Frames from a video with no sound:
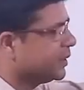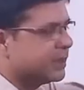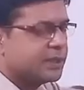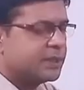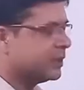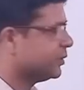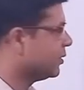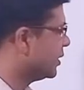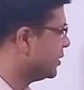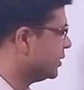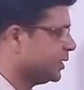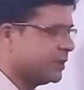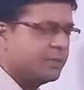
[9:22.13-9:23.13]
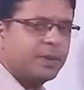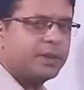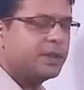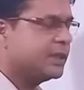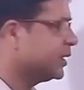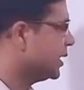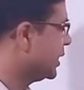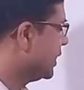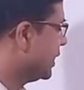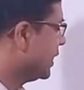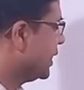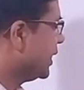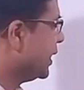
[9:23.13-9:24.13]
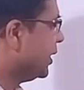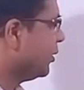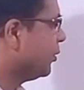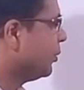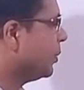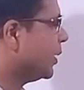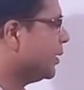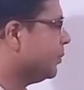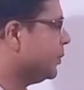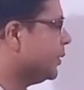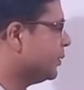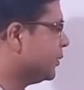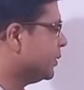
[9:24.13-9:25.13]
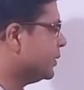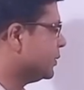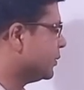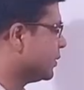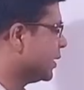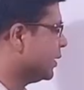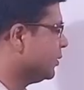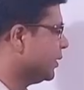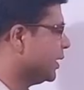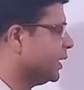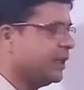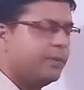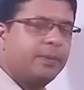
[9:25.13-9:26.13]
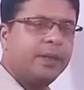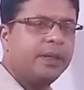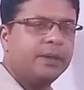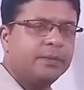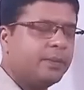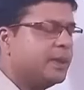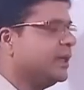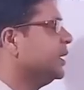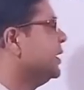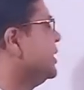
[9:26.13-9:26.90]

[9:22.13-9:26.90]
this is equal to this by this. AO by BO is equal to AD by BD.